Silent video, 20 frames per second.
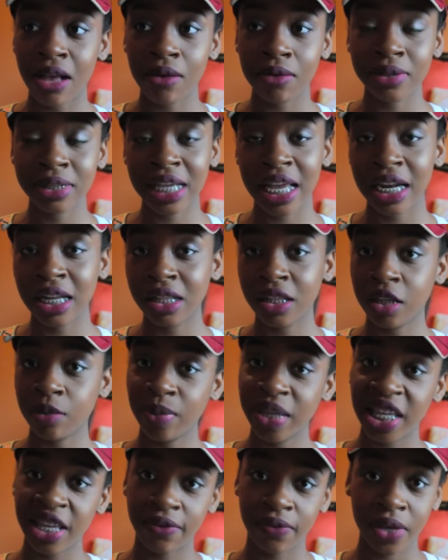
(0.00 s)
I was kind of a little
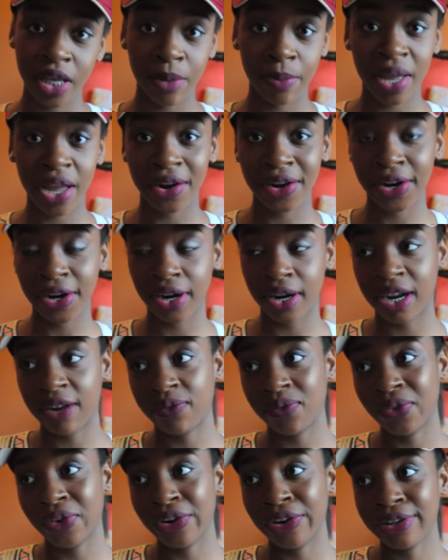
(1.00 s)
bit iffy about her
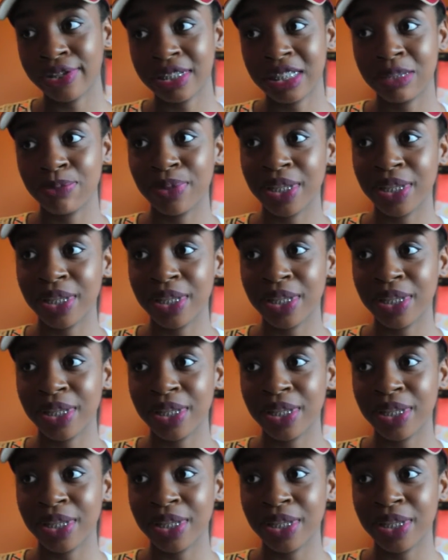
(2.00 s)
at first,